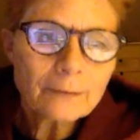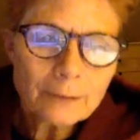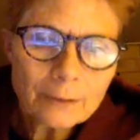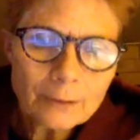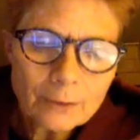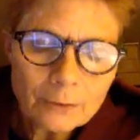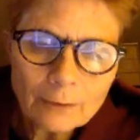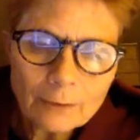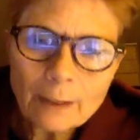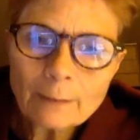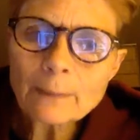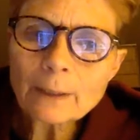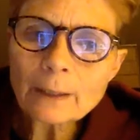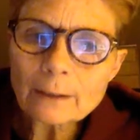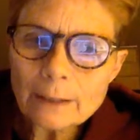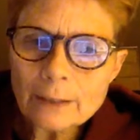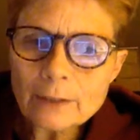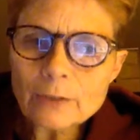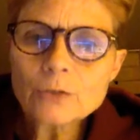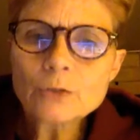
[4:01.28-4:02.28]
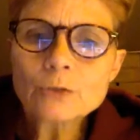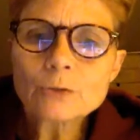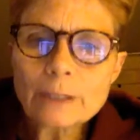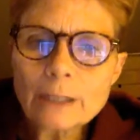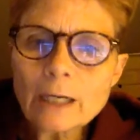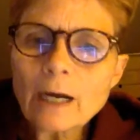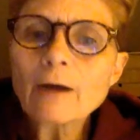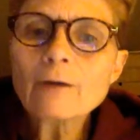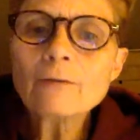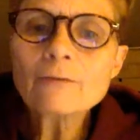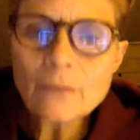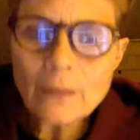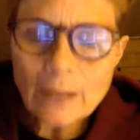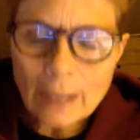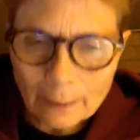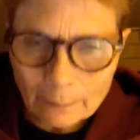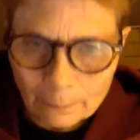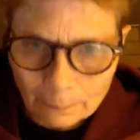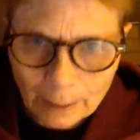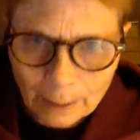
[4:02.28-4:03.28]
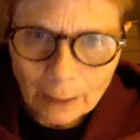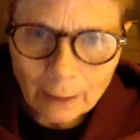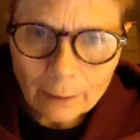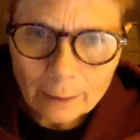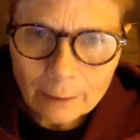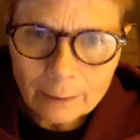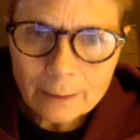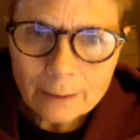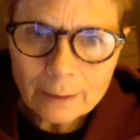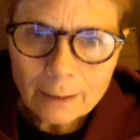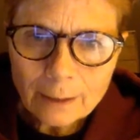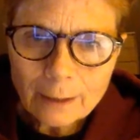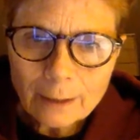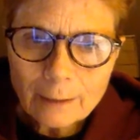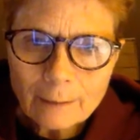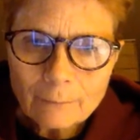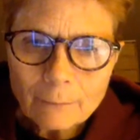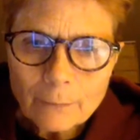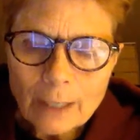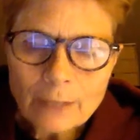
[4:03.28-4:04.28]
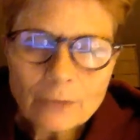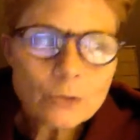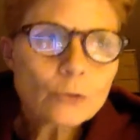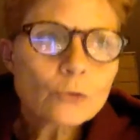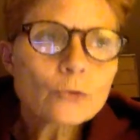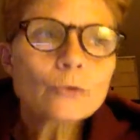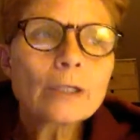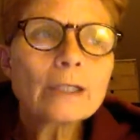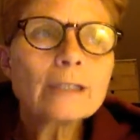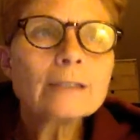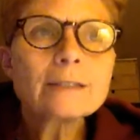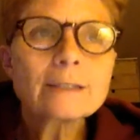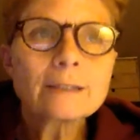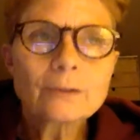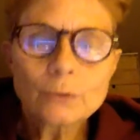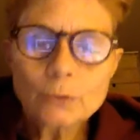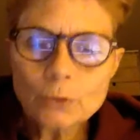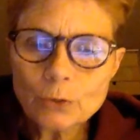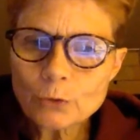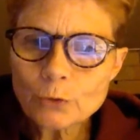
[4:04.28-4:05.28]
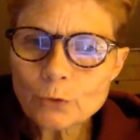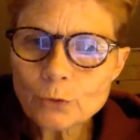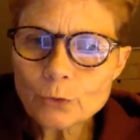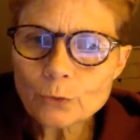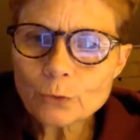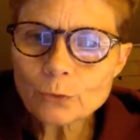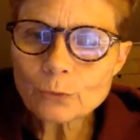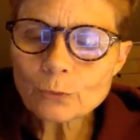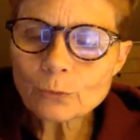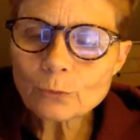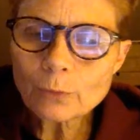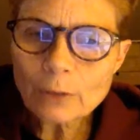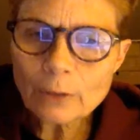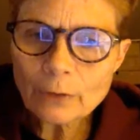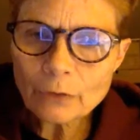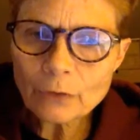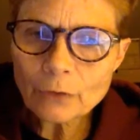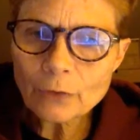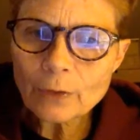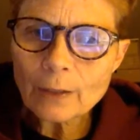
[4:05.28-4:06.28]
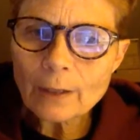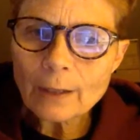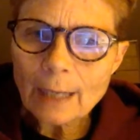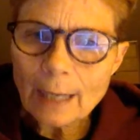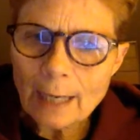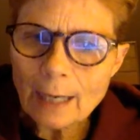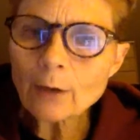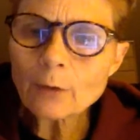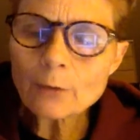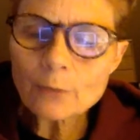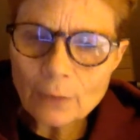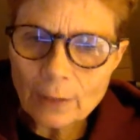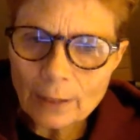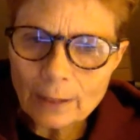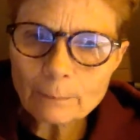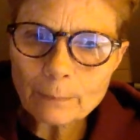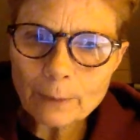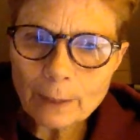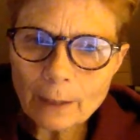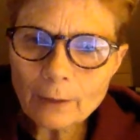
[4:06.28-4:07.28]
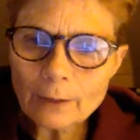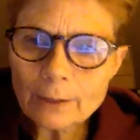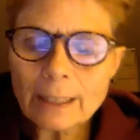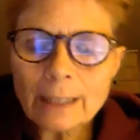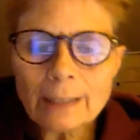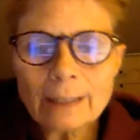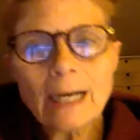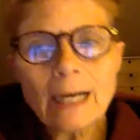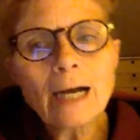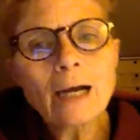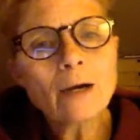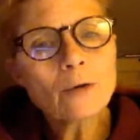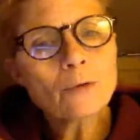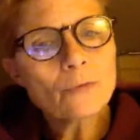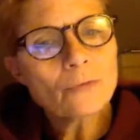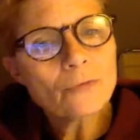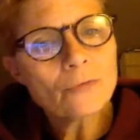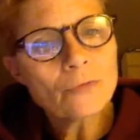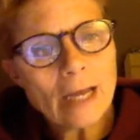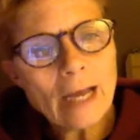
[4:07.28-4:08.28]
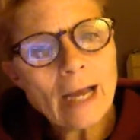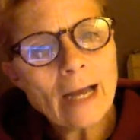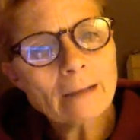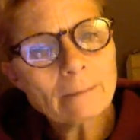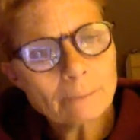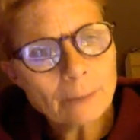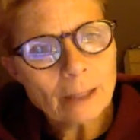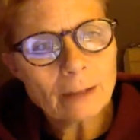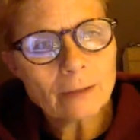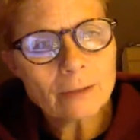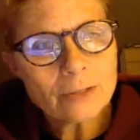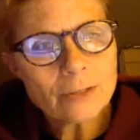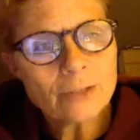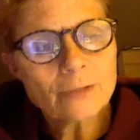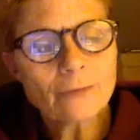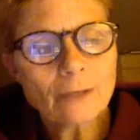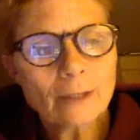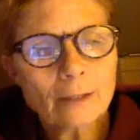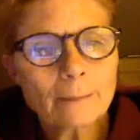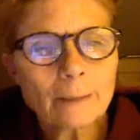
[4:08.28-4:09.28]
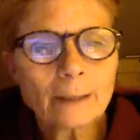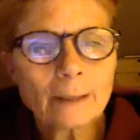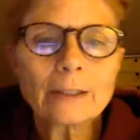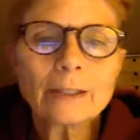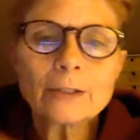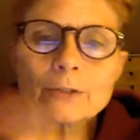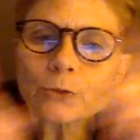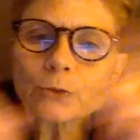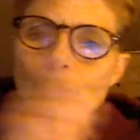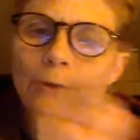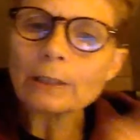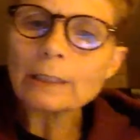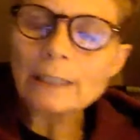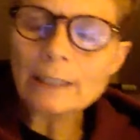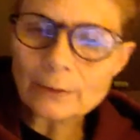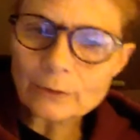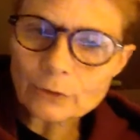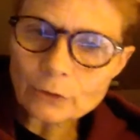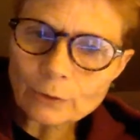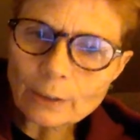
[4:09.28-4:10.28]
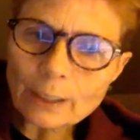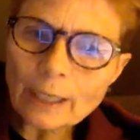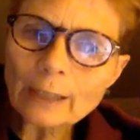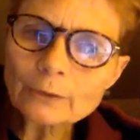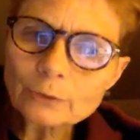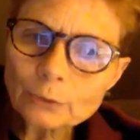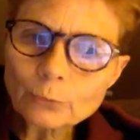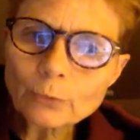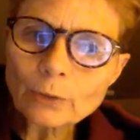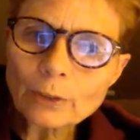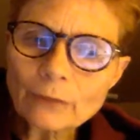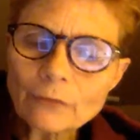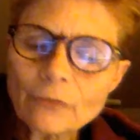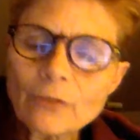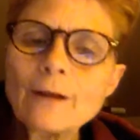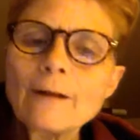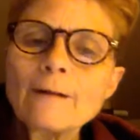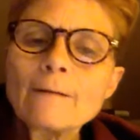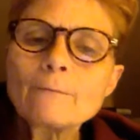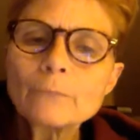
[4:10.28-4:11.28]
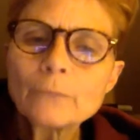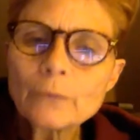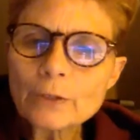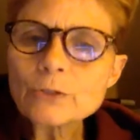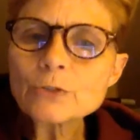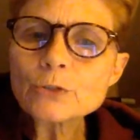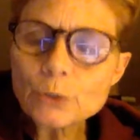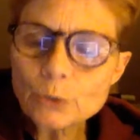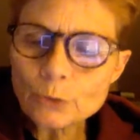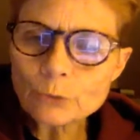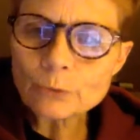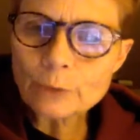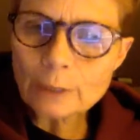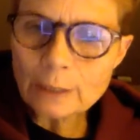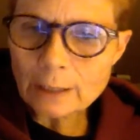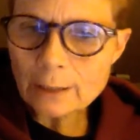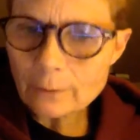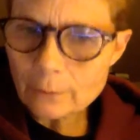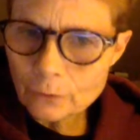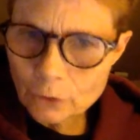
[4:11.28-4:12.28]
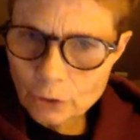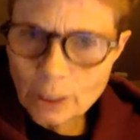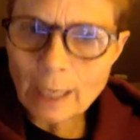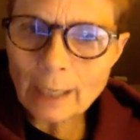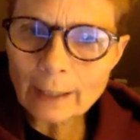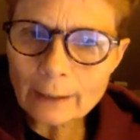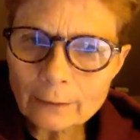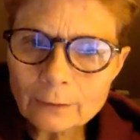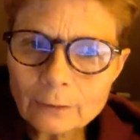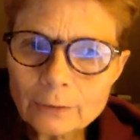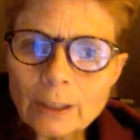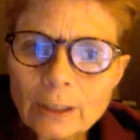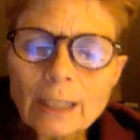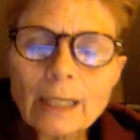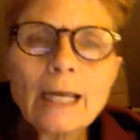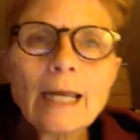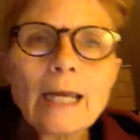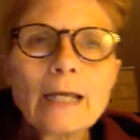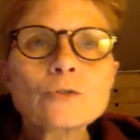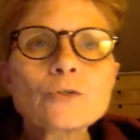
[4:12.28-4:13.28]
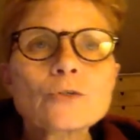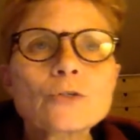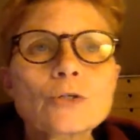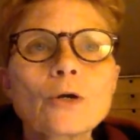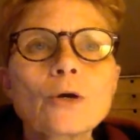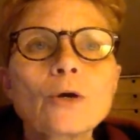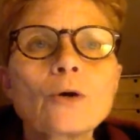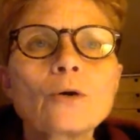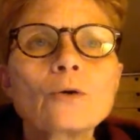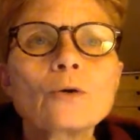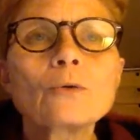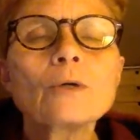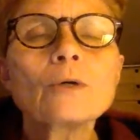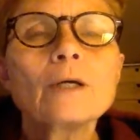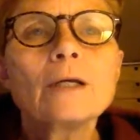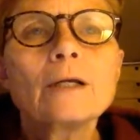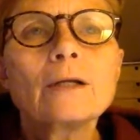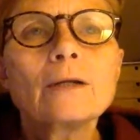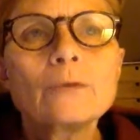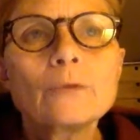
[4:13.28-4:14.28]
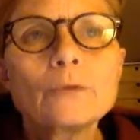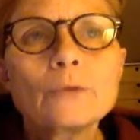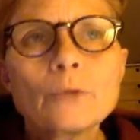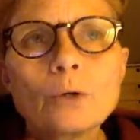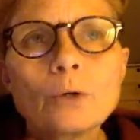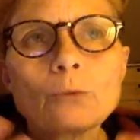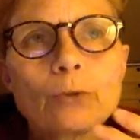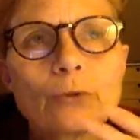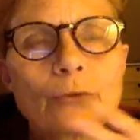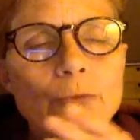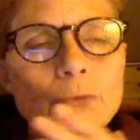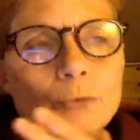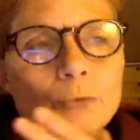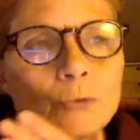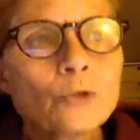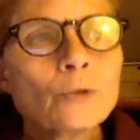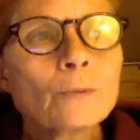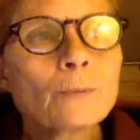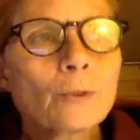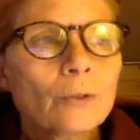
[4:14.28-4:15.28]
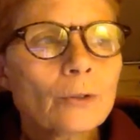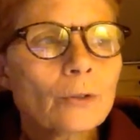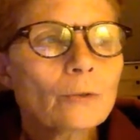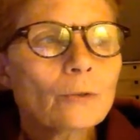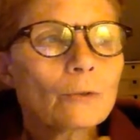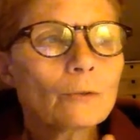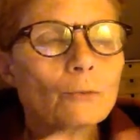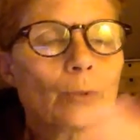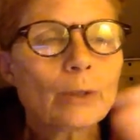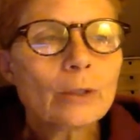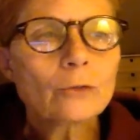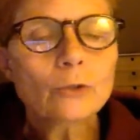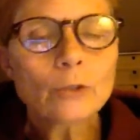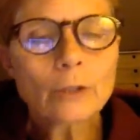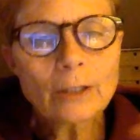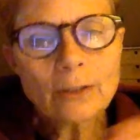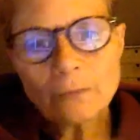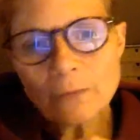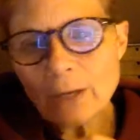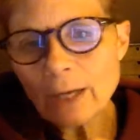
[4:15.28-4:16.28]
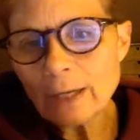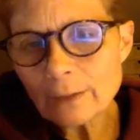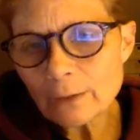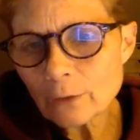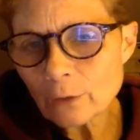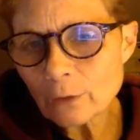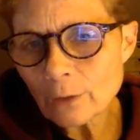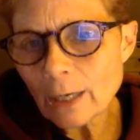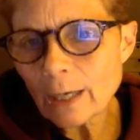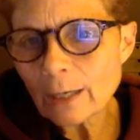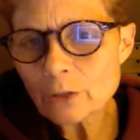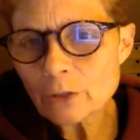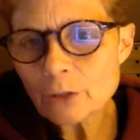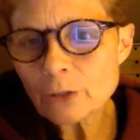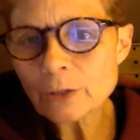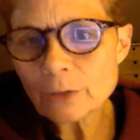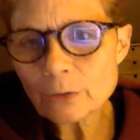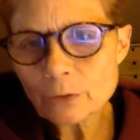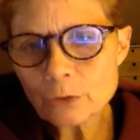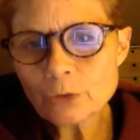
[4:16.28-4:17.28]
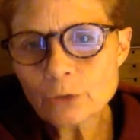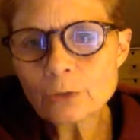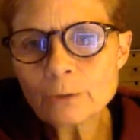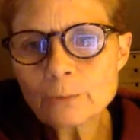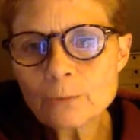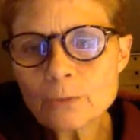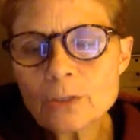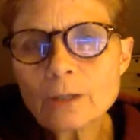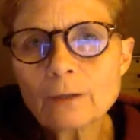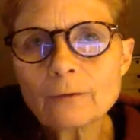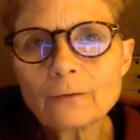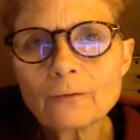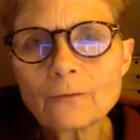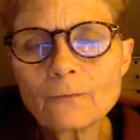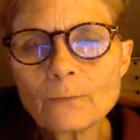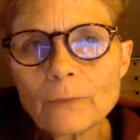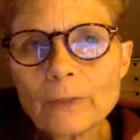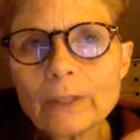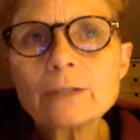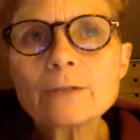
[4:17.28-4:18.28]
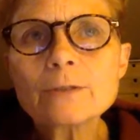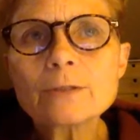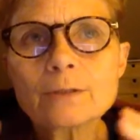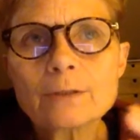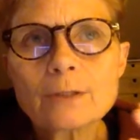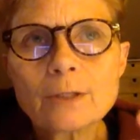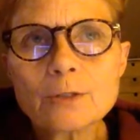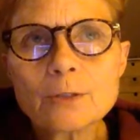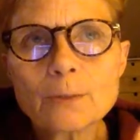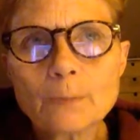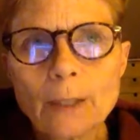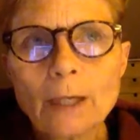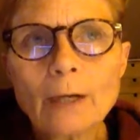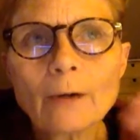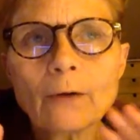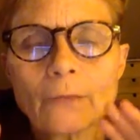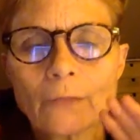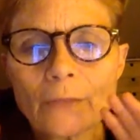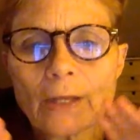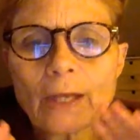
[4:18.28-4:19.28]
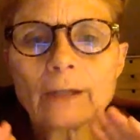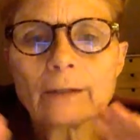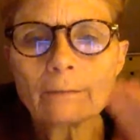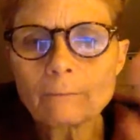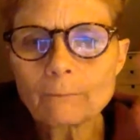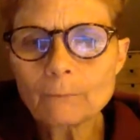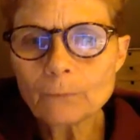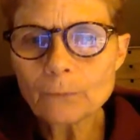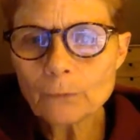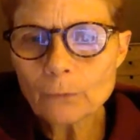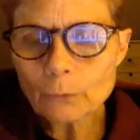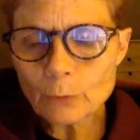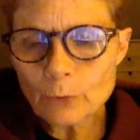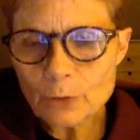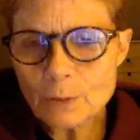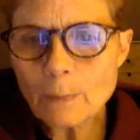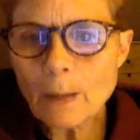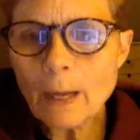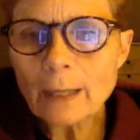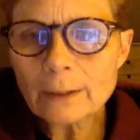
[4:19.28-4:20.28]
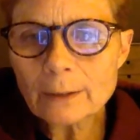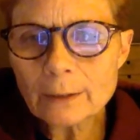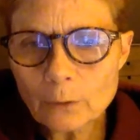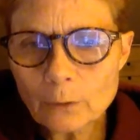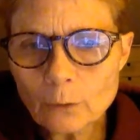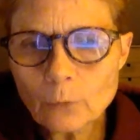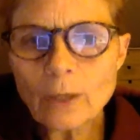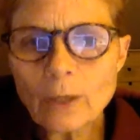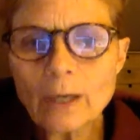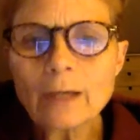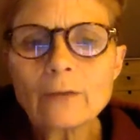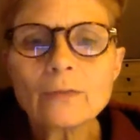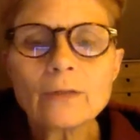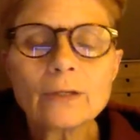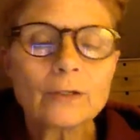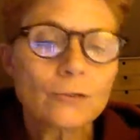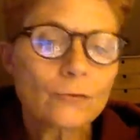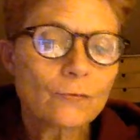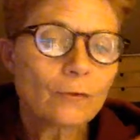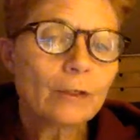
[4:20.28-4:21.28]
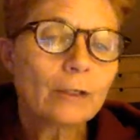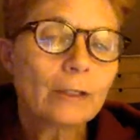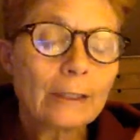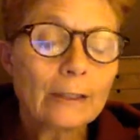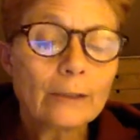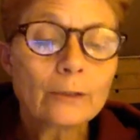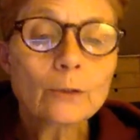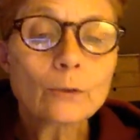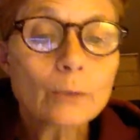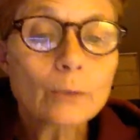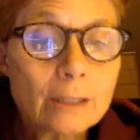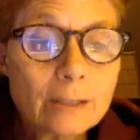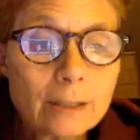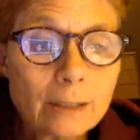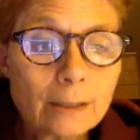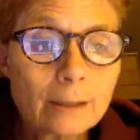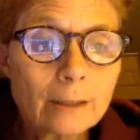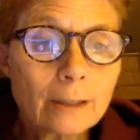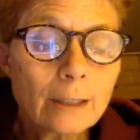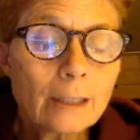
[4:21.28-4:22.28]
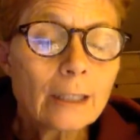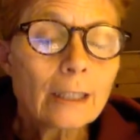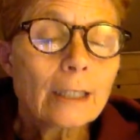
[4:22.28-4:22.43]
and the developmental history of that parent has a great deal to do with how they parent and how that parent's developmental history interact with this unique child. And so, with Neuberger, we look at that interaction in terms of does a parent then respond in a way that is very egoistic?